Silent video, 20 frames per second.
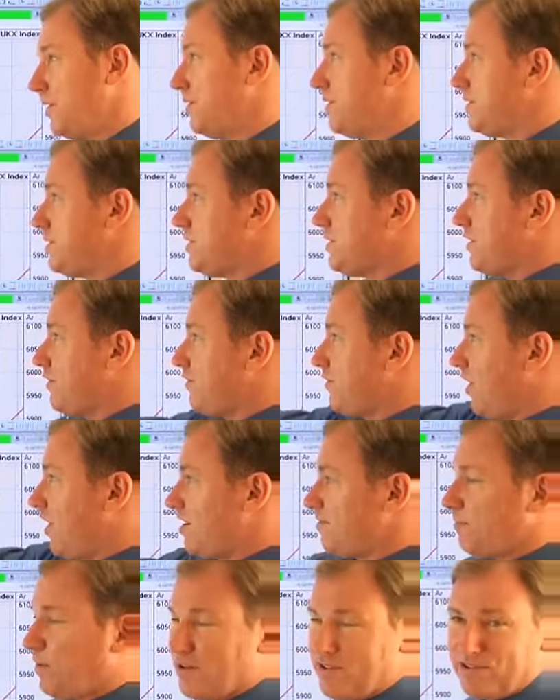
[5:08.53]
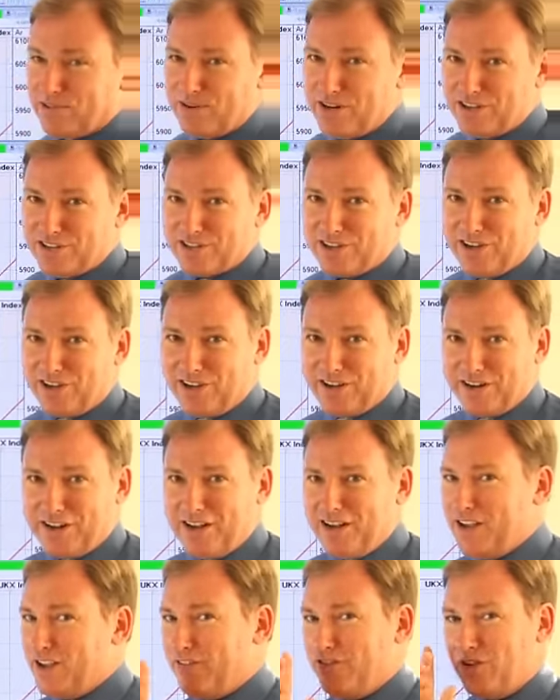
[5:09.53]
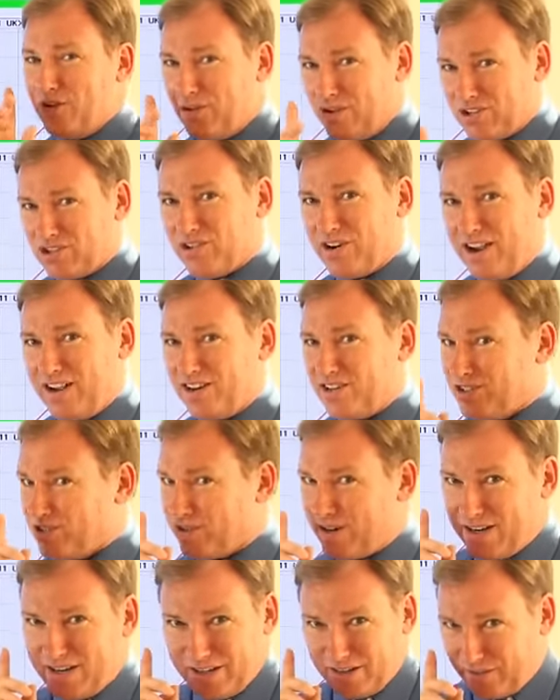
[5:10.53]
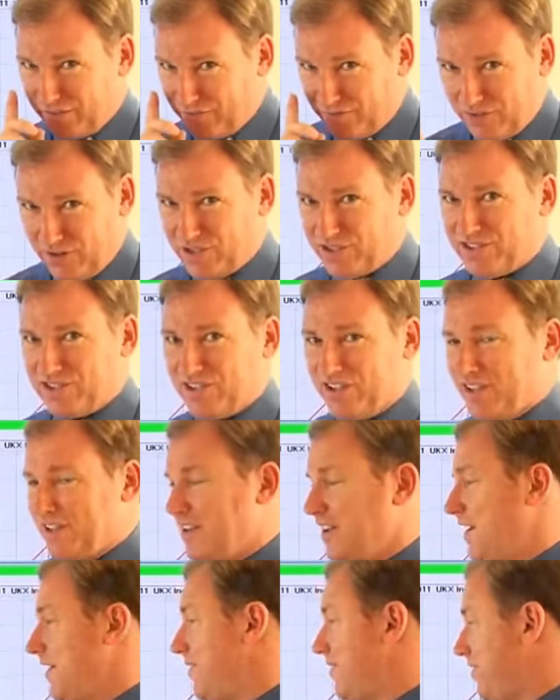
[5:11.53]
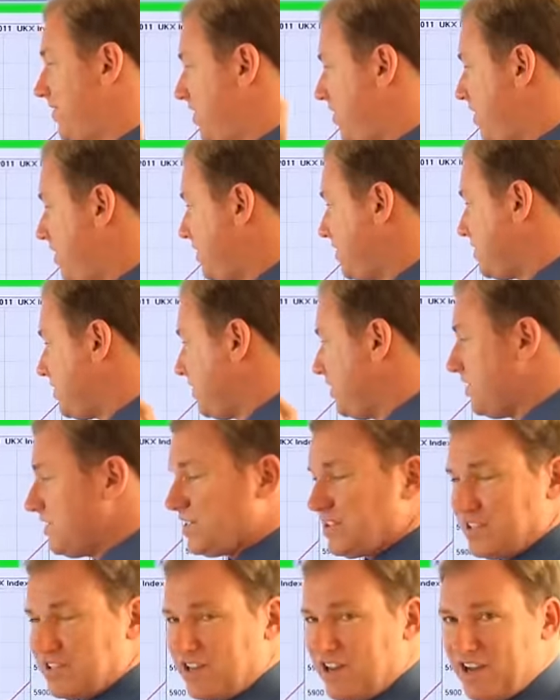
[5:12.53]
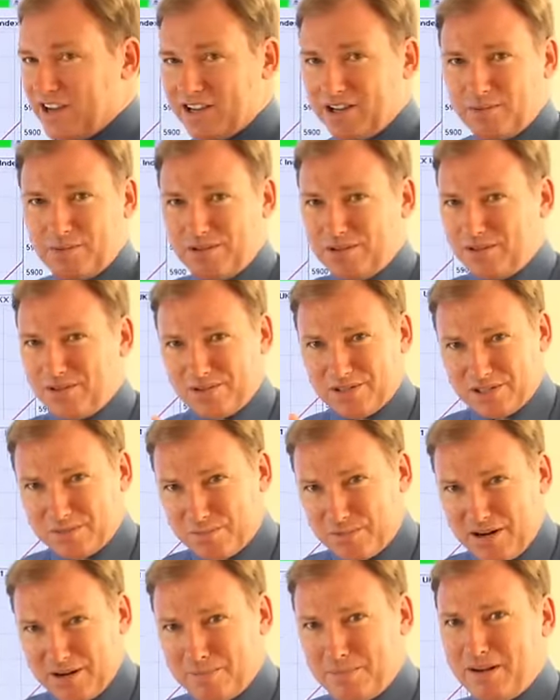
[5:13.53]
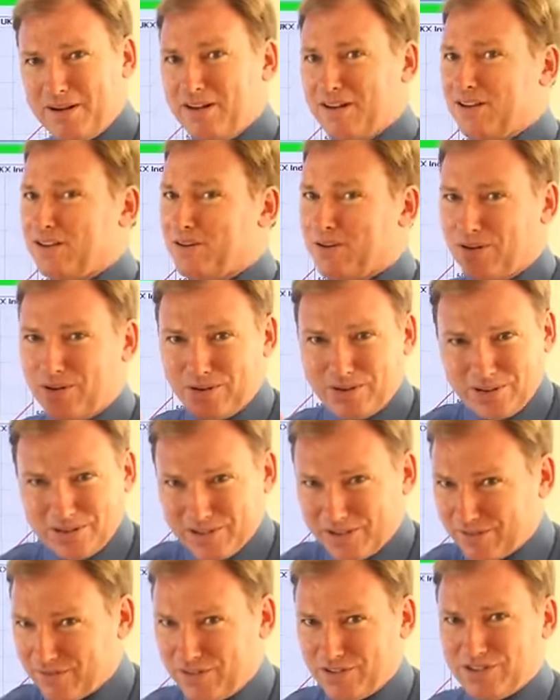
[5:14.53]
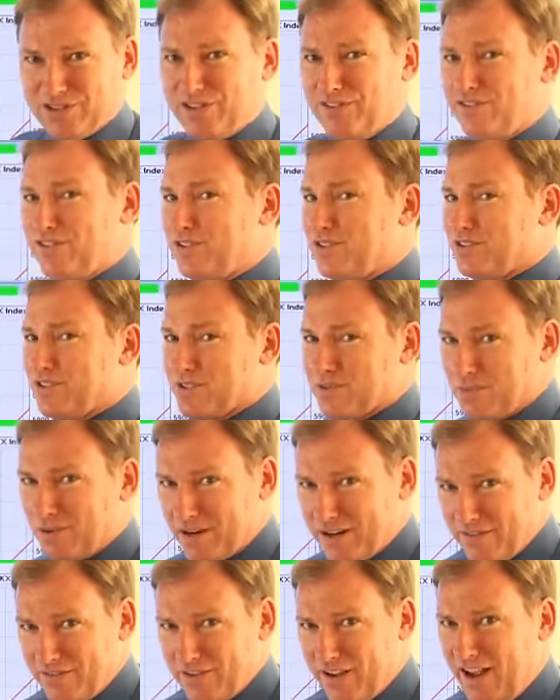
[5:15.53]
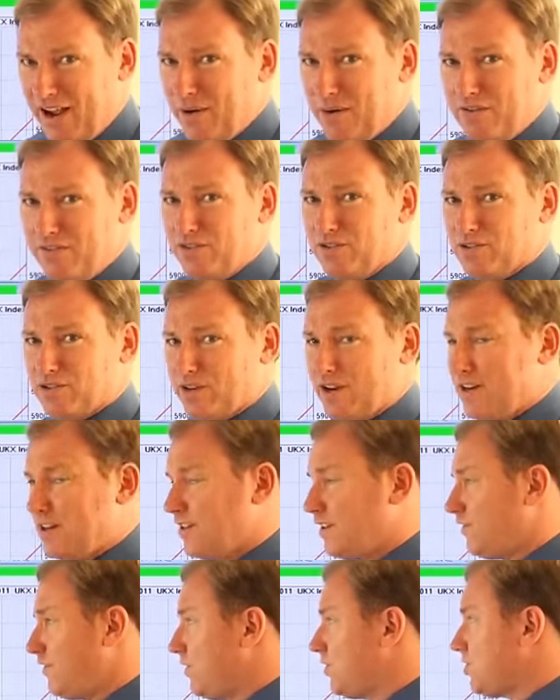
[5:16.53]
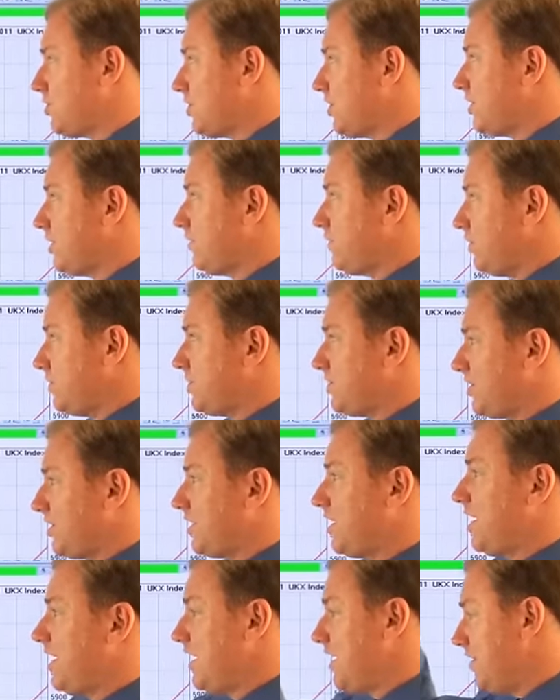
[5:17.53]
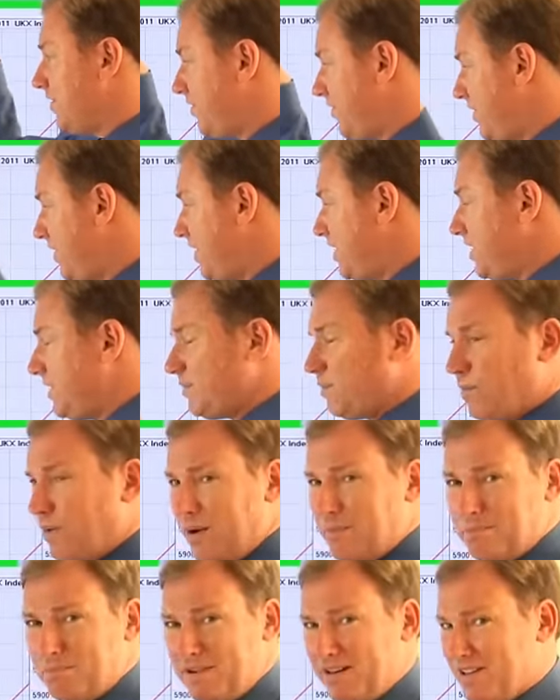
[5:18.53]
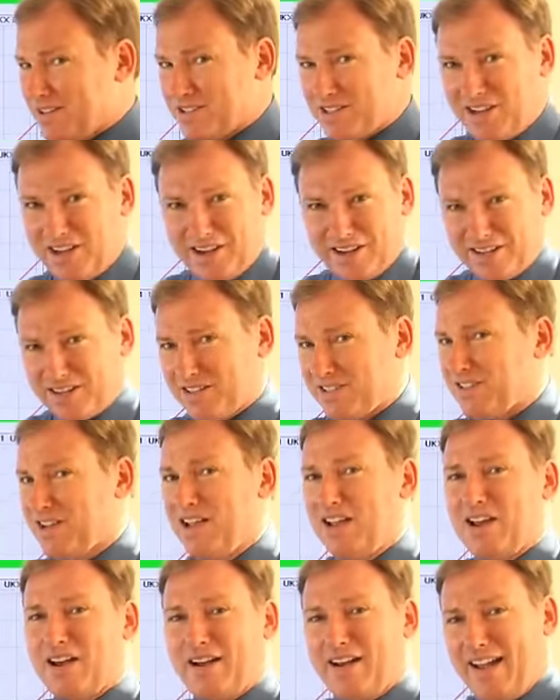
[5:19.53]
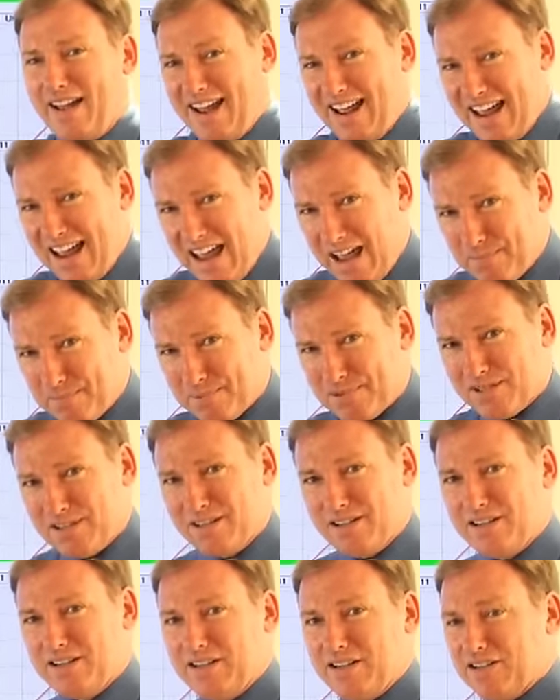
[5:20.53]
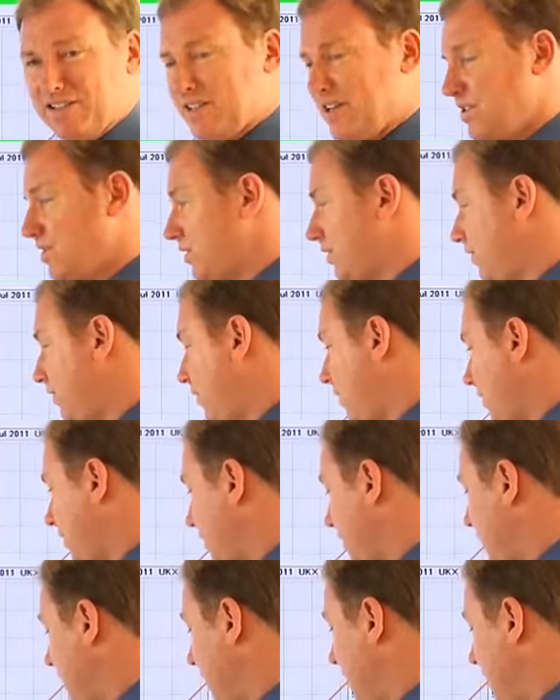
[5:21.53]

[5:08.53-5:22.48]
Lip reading: this is the 5x3 chart. If you're a trader trading the FTSE, this is the target, whether you're spread betting or using FTSE futures, however you're trading the FTSE, these 1 minute targets are absolutely essential for you.